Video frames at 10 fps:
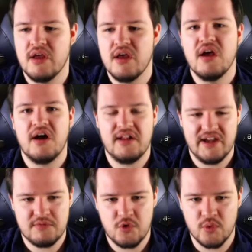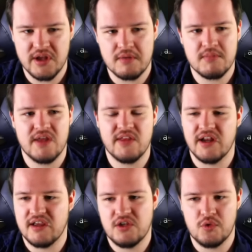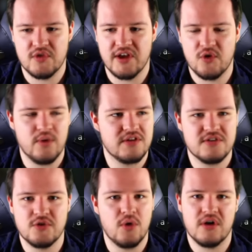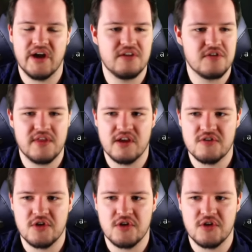I'll have Grit, and then I can use that Grit to do all kinds of things,